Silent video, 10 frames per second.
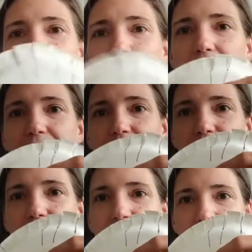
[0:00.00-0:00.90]
you have
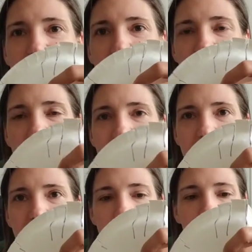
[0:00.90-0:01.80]
a little
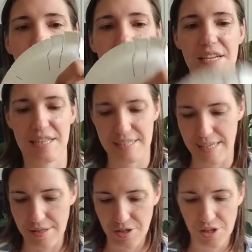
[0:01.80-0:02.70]
cut part in the
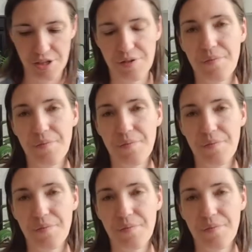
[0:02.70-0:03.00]
center.